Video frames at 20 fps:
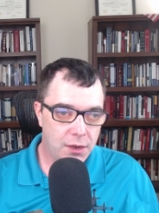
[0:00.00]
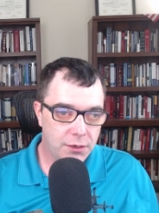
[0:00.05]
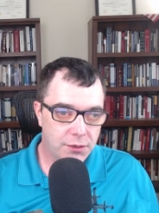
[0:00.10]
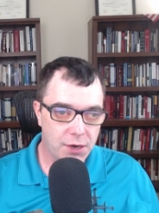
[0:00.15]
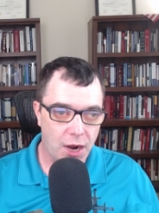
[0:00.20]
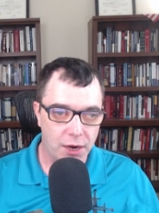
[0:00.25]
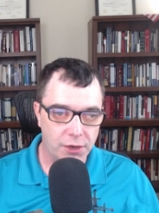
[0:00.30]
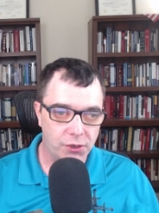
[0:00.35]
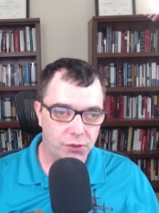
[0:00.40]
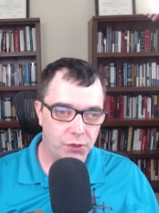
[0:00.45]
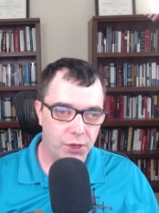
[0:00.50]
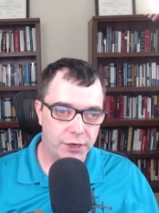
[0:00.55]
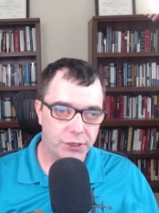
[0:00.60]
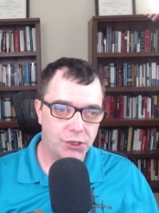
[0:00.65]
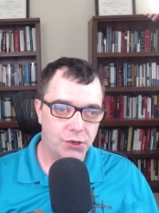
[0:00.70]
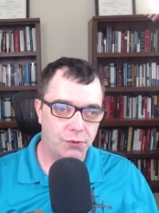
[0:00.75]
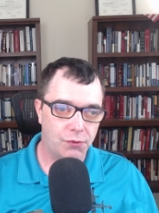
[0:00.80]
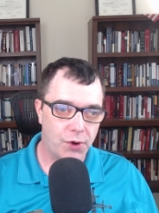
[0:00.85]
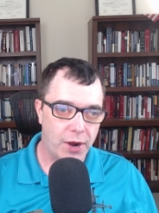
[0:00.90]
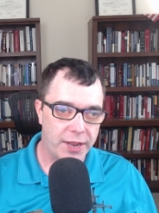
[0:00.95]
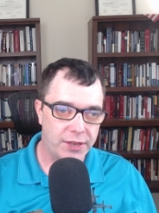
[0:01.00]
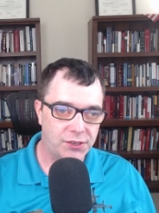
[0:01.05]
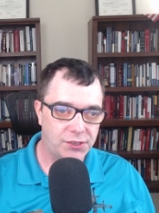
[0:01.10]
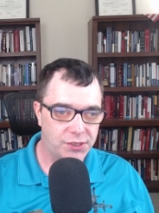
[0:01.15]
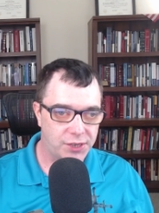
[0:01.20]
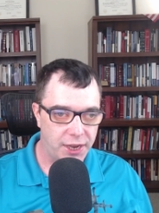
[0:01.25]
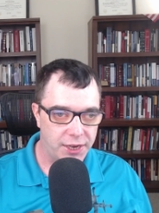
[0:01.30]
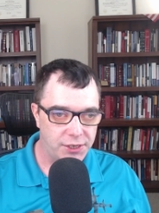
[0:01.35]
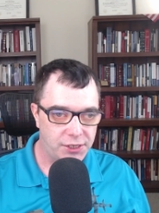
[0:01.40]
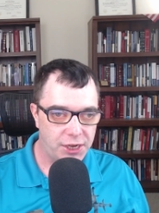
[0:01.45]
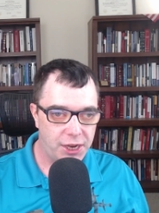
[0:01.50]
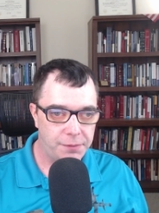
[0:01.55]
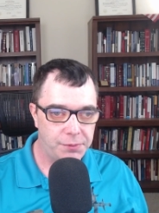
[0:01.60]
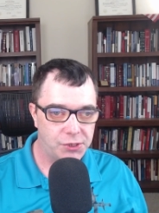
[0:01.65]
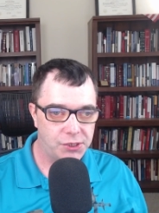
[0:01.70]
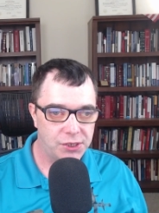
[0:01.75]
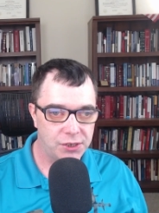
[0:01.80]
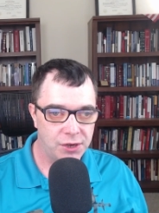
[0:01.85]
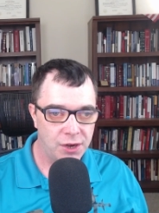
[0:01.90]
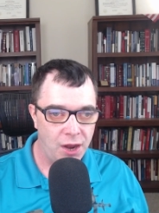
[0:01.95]
Doctor La Tourette says it
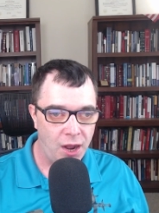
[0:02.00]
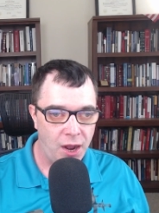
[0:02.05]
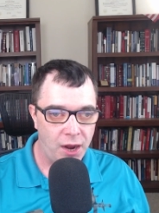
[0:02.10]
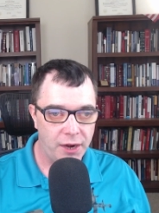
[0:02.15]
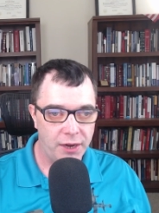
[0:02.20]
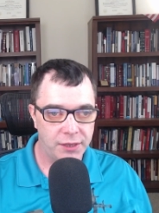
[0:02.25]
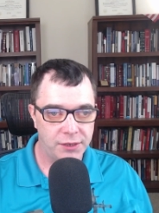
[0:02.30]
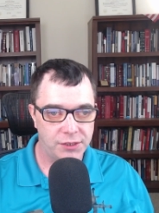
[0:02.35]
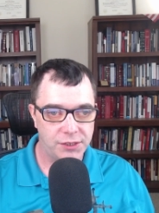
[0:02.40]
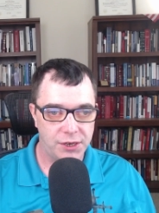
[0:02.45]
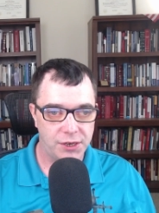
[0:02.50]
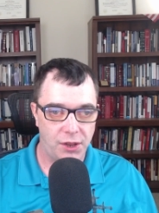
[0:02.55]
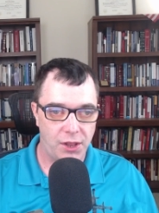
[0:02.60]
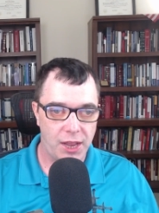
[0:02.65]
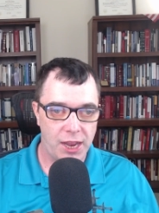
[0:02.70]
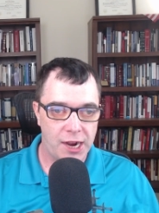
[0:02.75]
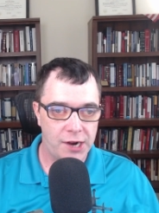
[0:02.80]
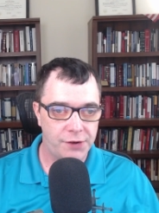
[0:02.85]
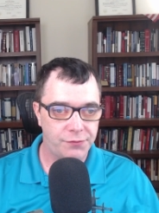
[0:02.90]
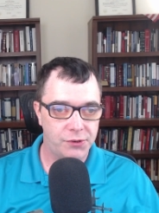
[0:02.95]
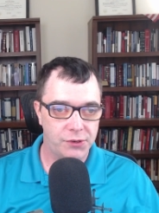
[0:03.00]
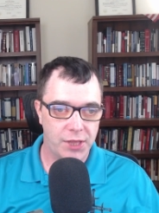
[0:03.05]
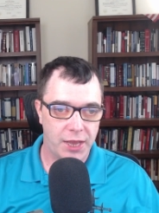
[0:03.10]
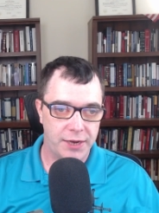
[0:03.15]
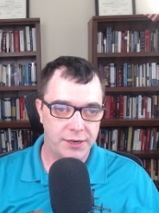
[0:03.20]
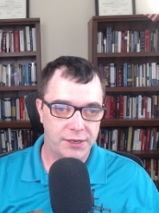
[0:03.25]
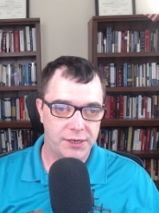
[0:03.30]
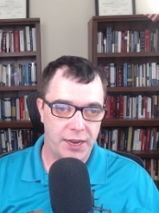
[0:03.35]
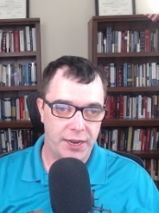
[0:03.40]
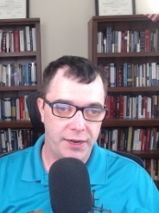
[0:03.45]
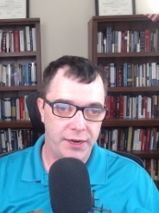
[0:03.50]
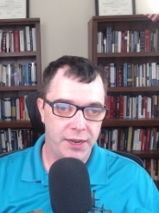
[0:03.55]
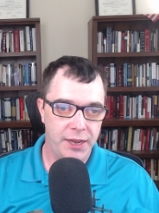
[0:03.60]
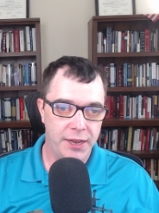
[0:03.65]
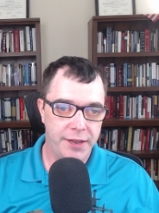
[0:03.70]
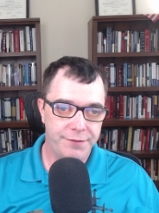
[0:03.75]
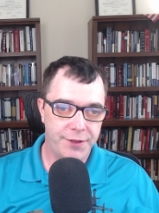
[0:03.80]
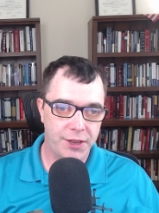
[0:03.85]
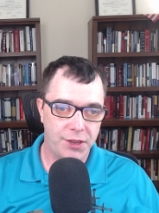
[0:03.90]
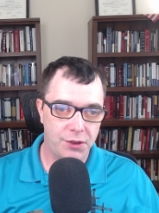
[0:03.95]
was not until after that date
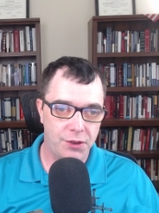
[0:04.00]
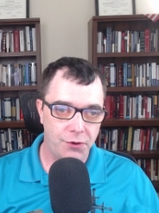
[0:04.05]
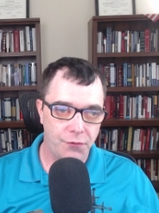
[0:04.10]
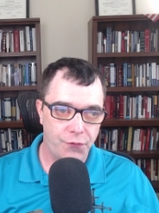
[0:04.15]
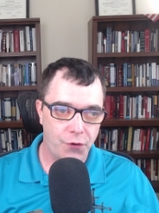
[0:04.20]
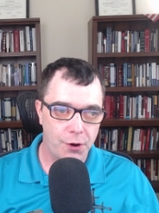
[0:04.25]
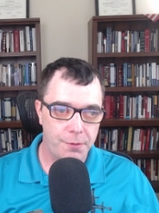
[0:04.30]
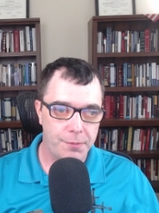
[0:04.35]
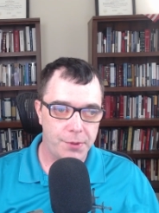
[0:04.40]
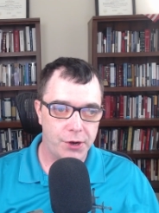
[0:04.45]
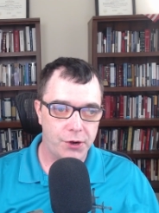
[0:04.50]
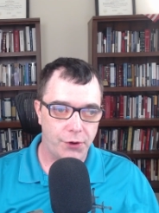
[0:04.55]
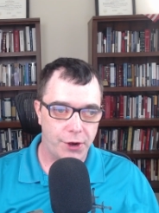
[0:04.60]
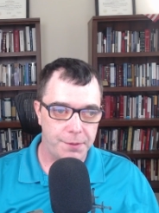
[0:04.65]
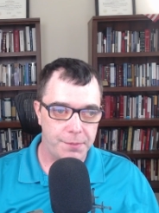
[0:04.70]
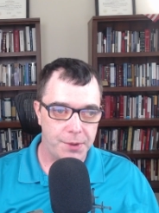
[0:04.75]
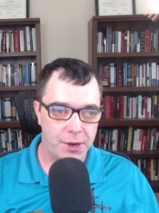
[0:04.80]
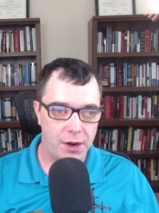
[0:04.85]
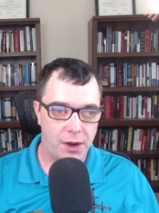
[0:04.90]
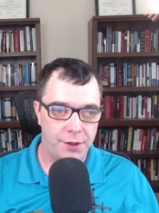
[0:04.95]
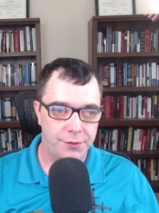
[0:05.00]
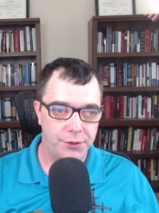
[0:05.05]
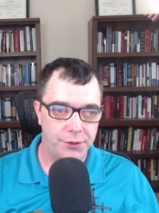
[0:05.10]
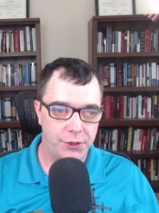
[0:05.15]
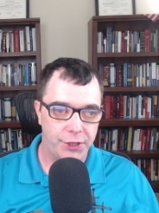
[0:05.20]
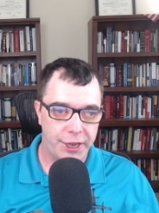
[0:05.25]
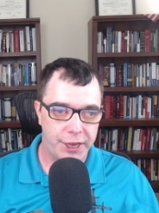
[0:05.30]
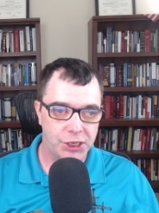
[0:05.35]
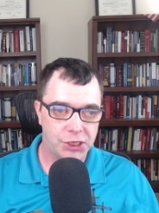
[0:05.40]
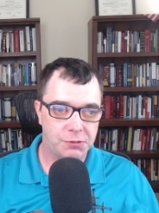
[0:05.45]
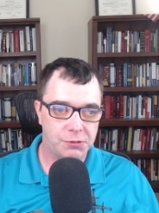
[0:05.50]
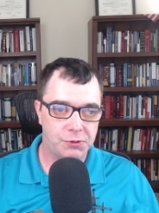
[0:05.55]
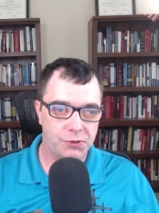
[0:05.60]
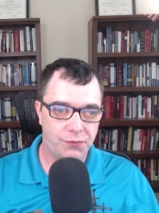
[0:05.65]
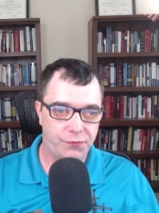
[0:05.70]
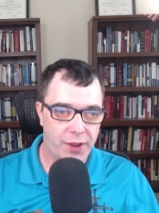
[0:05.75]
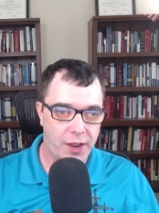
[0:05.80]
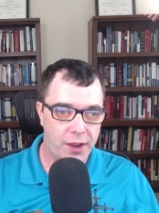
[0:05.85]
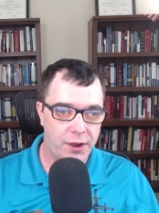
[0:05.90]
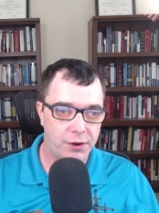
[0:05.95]
that uniform agreement on the list was
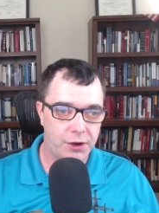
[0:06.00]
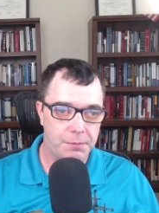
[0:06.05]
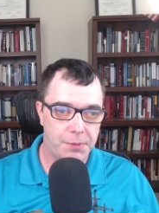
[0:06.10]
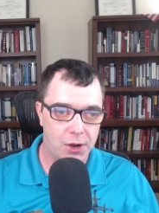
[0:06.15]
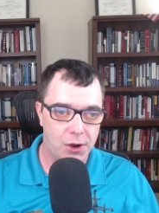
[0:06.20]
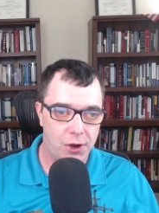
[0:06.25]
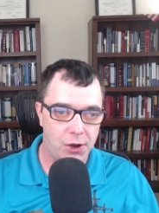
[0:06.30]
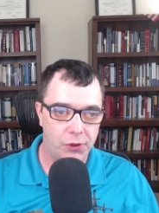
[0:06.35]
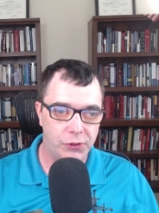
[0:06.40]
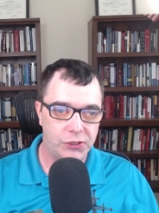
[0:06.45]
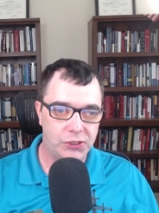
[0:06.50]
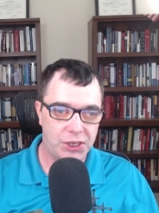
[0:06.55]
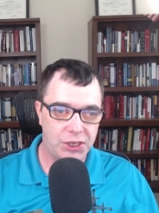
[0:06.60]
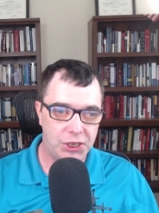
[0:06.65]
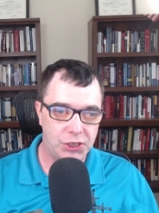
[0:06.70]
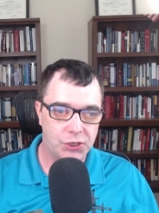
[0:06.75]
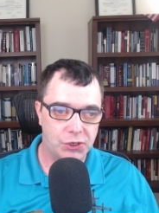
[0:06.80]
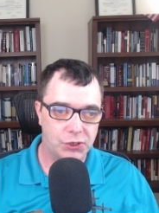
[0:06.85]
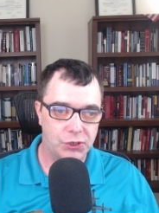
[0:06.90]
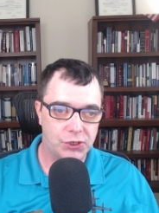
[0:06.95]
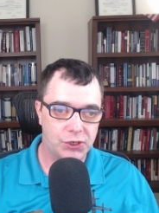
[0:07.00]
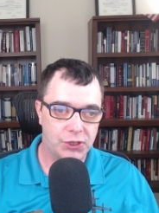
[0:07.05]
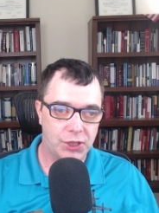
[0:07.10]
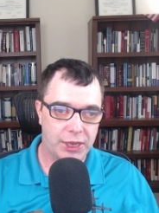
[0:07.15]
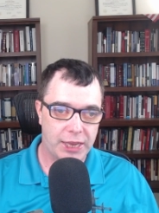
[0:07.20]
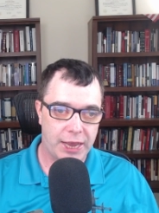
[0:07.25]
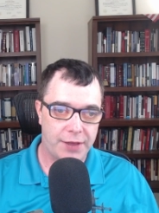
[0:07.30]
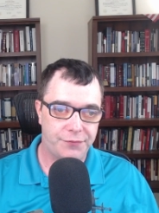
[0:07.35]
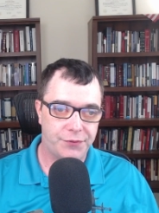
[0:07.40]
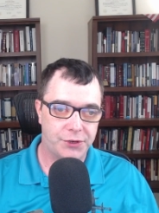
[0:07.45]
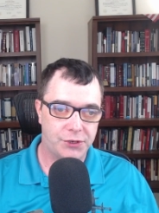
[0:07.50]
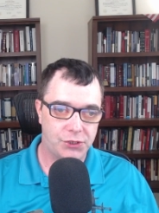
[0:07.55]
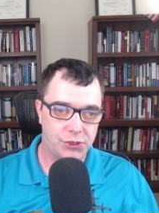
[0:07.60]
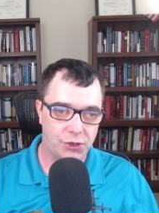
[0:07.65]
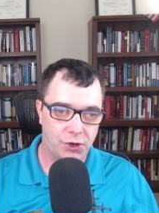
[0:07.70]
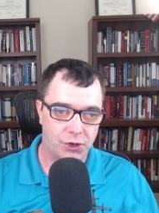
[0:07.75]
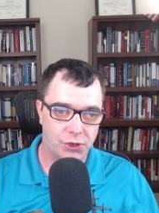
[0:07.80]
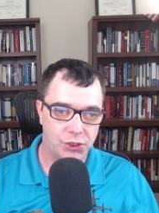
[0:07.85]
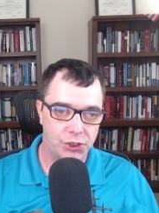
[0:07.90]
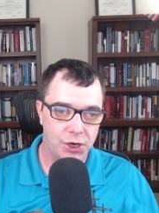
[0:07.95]
found among all the teachers in the Catholic
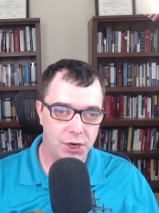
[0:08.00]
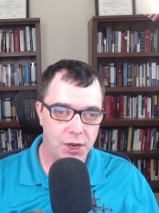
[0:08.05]
Church.